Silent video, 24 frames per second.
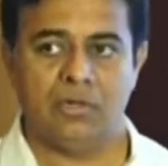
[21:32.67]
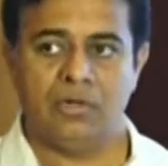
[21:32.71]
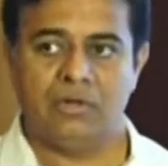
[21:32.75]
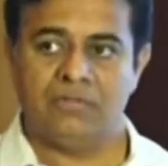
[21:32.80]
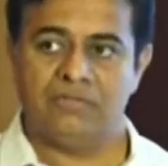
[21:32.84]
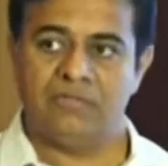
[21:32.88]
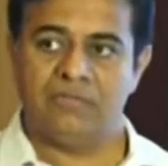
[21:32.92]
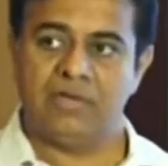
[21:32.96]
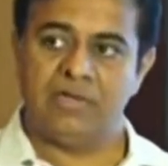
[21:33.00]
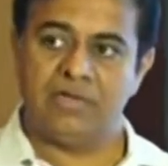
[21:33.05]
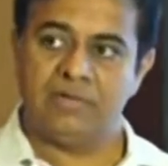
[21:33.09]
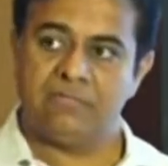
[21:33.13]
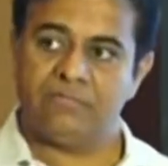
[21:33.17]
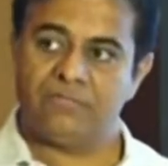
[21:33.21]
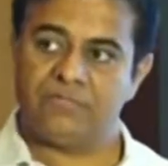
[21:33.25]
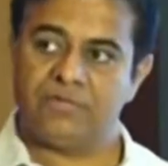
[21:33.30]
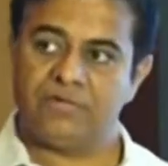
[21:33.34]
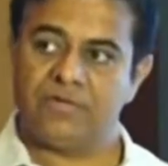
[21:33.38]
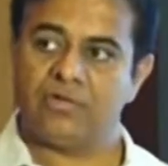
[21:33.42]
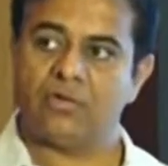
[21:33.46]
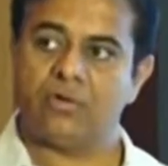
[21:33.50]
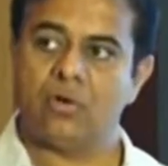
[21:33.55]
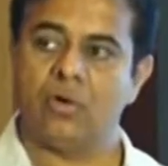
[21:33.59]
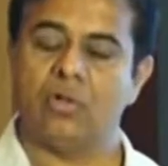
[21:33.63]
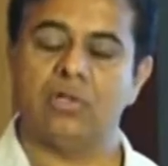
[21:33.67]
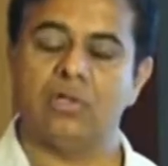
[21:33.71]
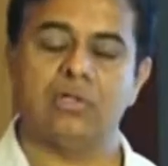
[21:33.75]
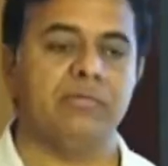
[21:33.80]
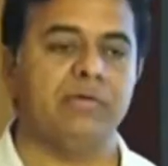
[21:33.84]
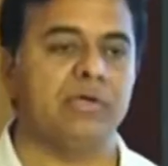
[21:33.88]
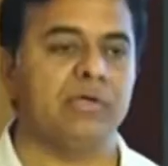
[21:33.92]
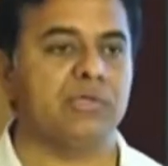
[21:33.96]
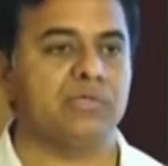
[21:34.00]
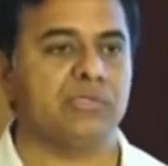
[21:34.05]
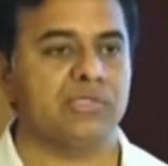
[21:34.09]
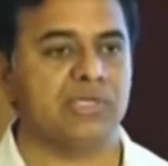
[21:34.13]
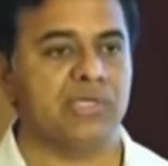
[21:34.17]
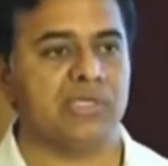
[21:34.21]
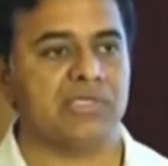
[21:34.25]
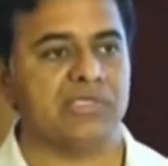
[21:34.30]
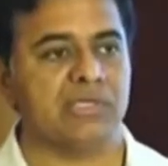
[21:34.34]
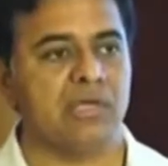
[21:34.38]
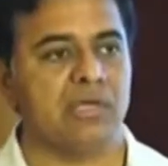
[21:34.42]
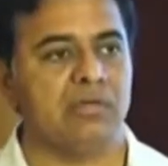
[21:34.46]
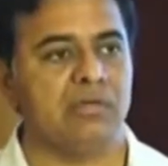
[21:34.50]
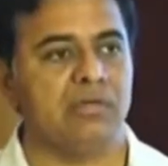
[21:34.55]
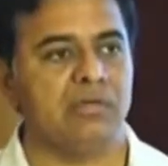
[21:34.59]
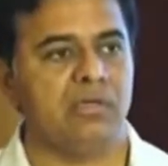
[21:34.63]
We lift it all the way to
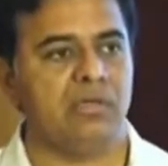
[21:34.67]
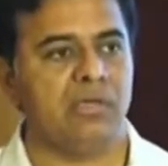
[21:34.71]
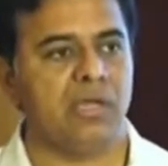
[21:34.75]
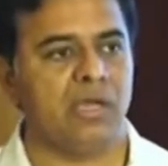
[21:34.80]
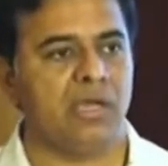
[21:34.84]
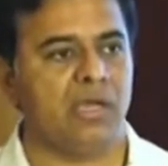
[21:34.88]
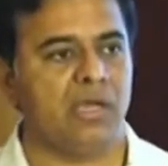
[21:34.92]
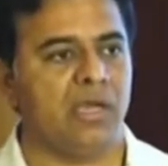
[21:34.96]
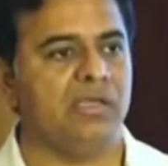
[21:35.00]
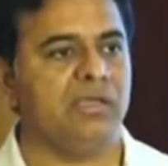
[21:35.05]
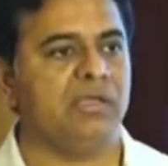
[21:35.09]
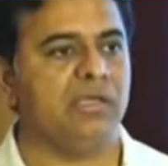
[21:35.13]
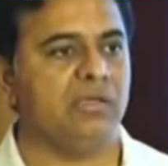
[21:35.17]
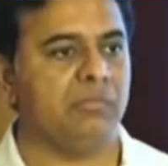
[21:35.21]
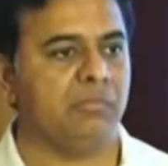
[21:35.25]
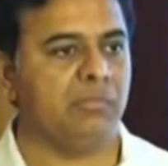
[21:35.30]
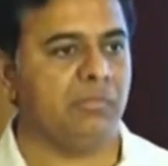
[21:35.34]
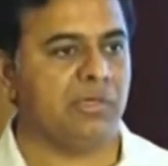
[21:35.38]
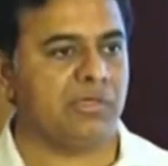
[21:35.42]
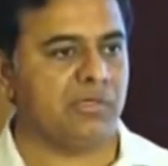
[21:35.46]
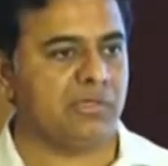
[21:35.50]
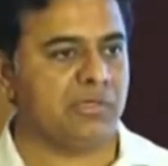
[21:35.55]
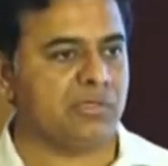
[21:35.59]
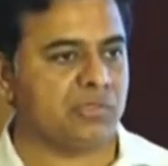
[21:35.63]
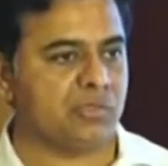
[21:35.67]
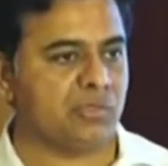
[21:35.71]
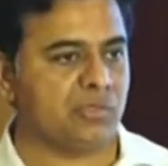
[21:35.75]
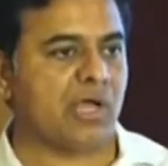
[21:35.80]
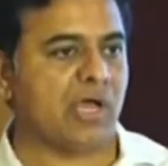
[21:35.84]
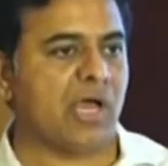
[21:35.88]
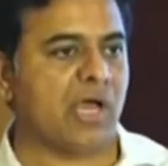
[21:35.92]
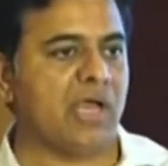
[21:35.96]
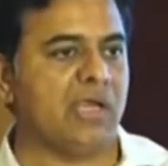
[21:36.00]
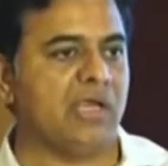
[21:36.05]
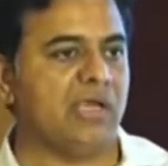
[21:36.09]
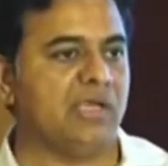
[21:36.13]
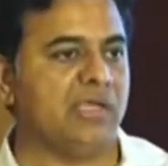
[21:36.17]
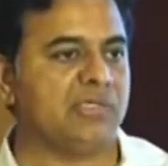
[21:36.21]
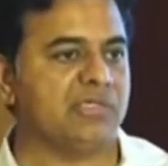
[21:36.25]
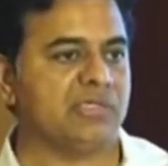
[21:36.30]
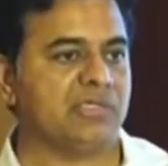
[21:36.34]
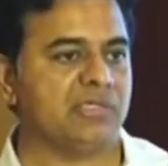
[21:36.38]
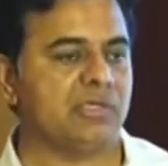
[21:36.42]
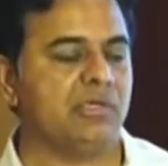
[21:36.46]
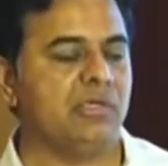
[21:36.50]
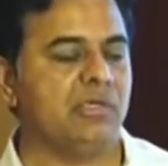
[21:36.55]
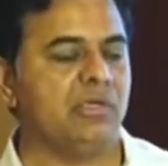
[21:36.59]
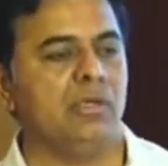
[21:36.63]
618 meters to the highest
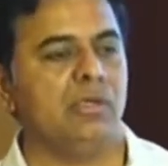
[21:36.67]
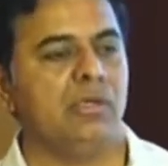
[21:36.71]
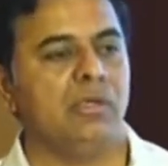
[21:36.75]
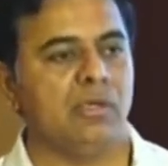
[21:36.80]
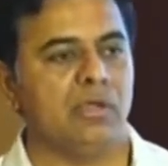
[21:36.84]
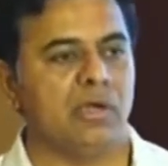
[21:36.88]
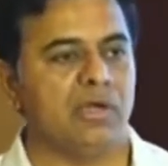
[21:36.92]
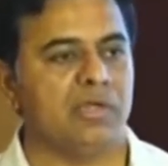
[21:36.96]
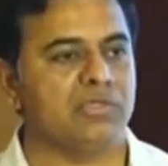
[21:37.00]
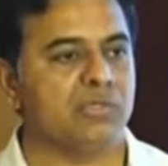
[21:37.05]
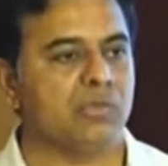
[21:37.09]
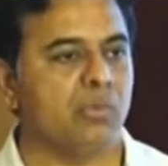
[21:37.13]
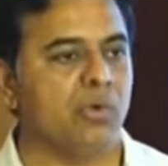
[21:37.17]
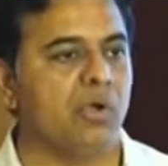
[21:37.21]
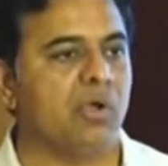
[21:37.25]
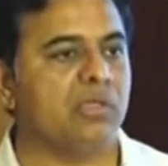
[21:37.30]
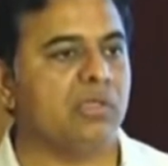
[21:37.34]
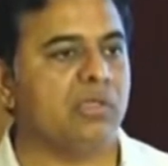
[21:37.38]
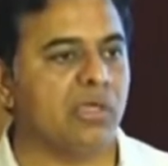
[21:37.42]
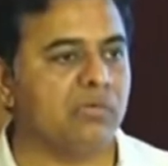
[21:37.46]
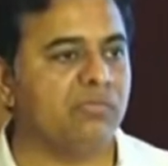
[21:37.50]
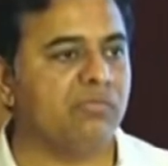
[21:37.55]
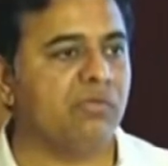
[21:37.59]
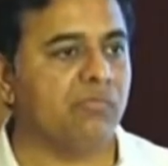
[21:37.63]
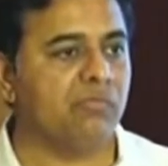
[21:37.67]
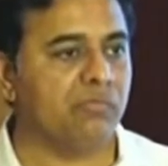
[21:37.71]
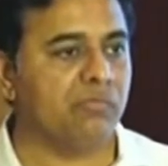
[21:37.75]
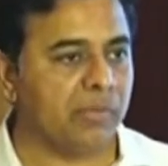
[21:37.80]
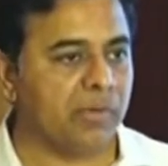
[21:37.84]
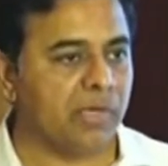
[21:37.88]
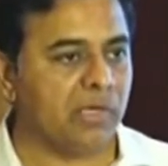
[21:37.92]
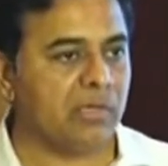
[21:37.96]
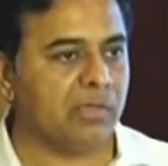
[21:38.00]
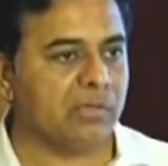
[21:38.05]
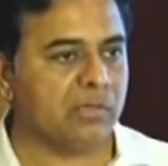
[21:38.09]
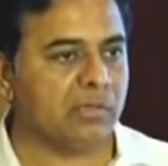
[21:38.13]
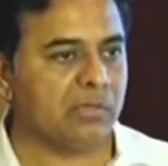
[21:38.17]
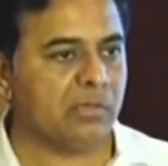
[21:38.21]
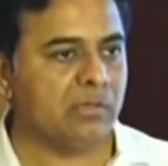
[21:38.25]
reservoir that we have built,